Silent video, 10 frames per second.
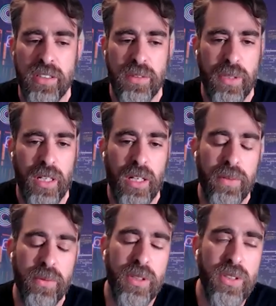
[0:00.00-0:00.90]

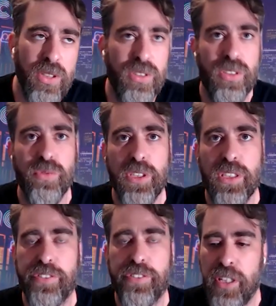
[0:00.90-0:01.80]
Uh, well, not
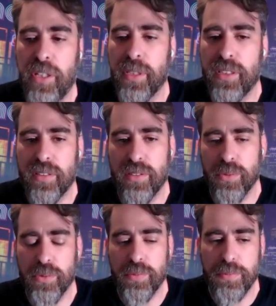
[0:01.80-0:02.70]
risk-free, but,
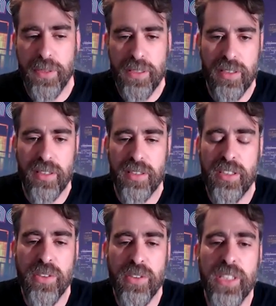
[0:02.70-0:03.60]
but
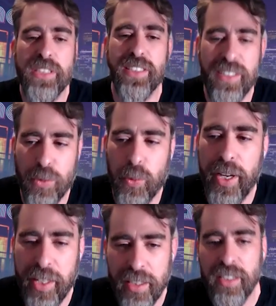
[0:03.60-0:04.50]
de-risked
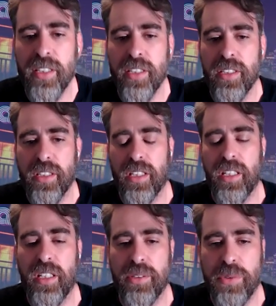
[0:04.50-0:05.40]
way,
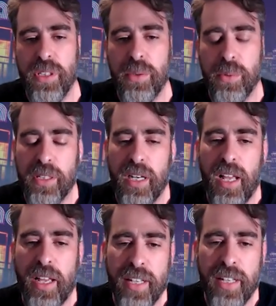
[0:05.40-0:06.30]
uh, really, and
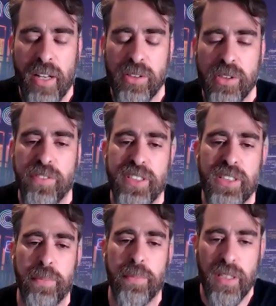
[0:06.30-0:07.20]
allow, and allow you the
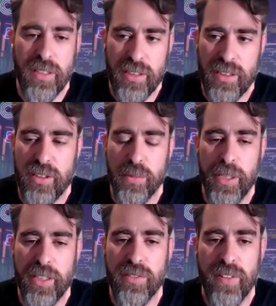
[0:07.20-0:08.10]
visibility to
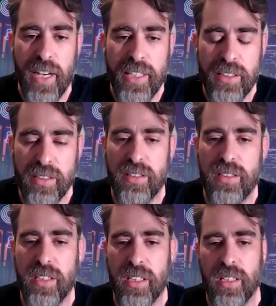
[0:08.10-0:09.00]
make the right
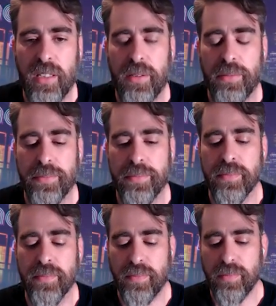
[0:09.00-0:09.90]
um,
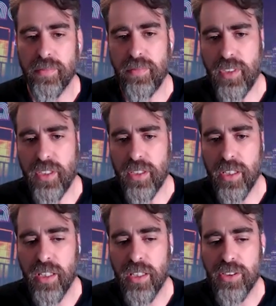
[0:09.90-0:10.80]

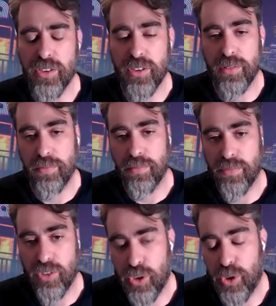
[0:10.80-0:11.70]
uh,
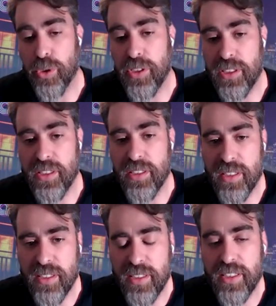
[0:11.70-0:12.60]
choices
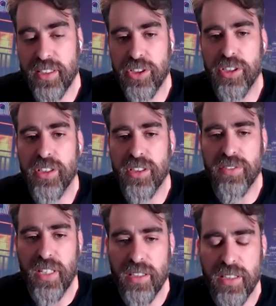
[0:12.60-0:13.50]
and decisions
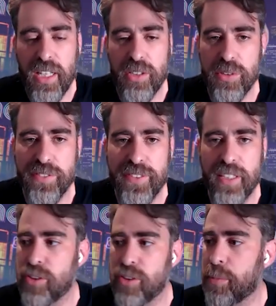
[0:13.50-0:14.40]
around how to
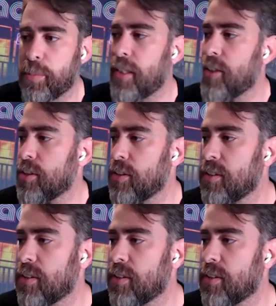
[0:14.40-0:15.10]
refactor your application.